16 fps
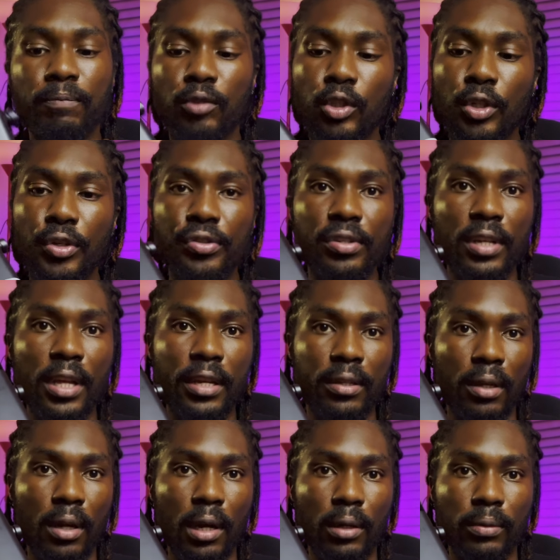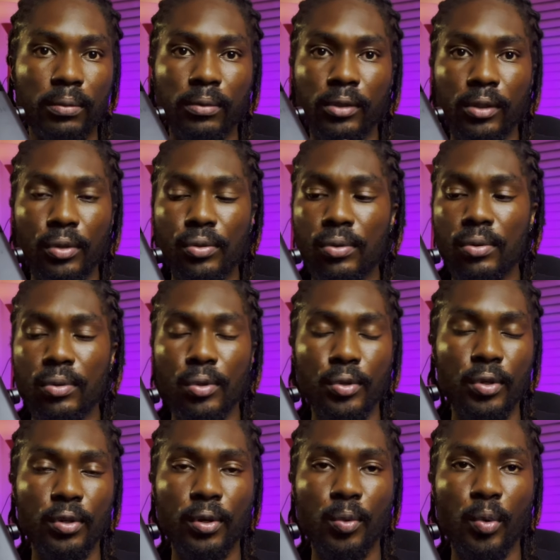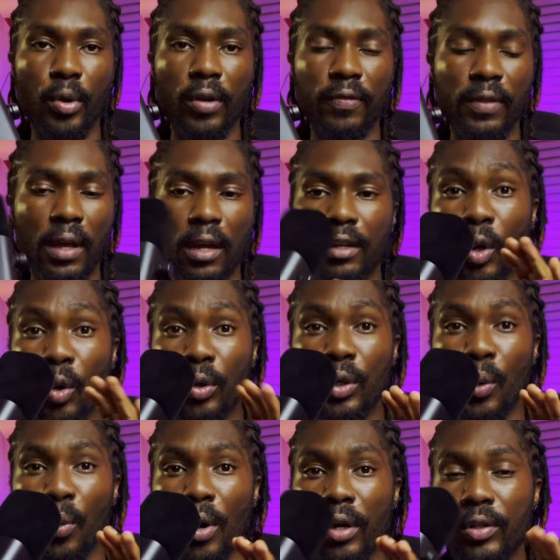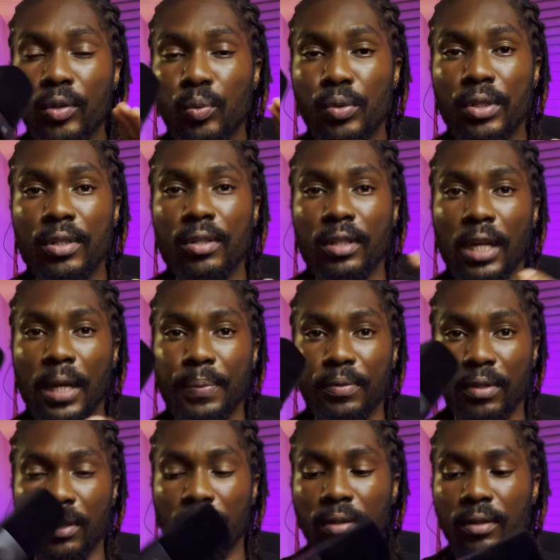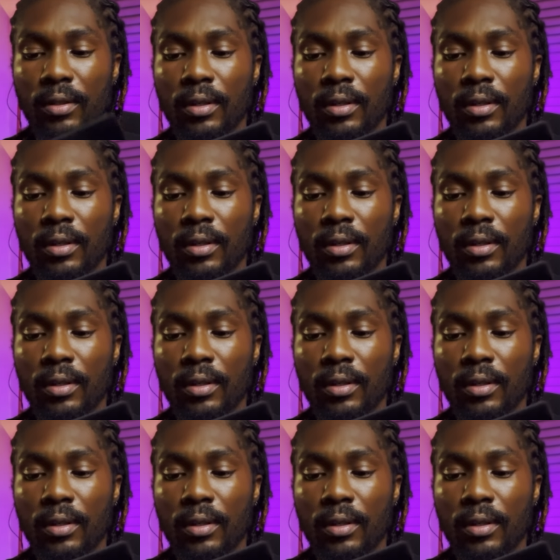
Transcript: you're using XLR, just so you're aware of that. Only works with your Type-C